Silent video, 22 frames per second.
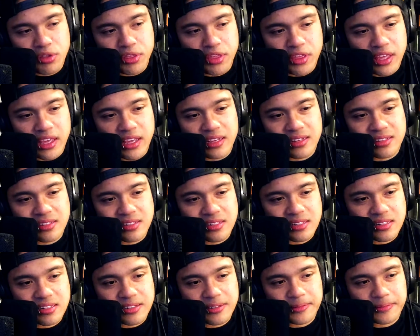
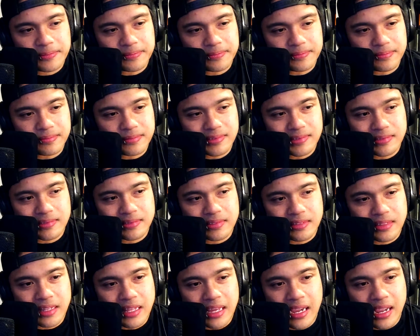things
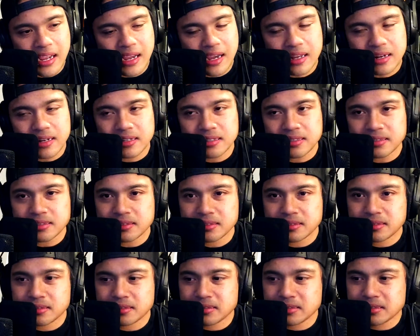that kind of
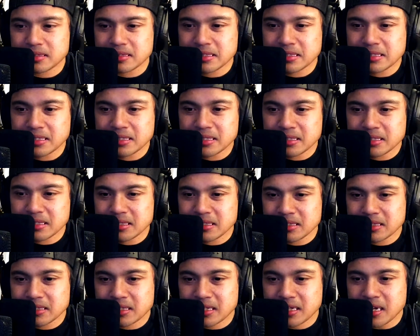
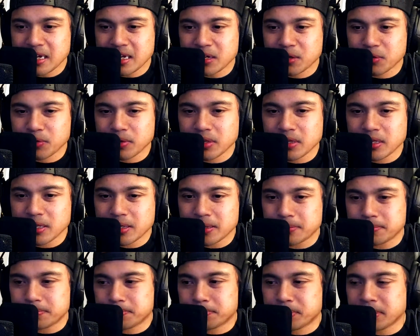
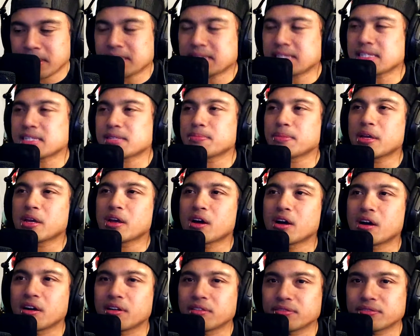really pisses me
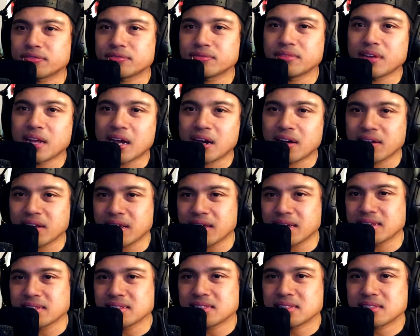off
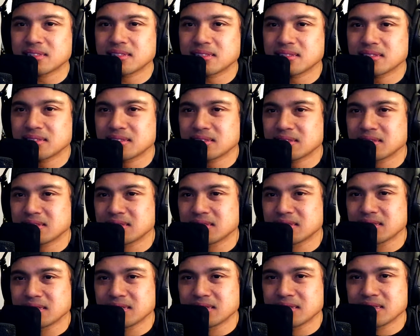nowadays.
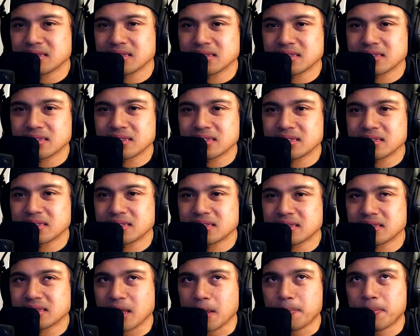
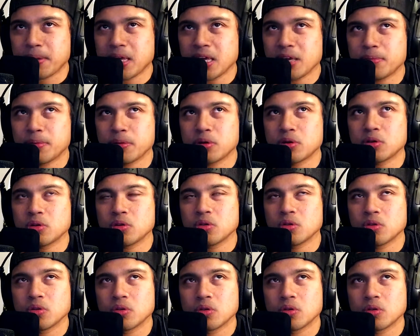Like people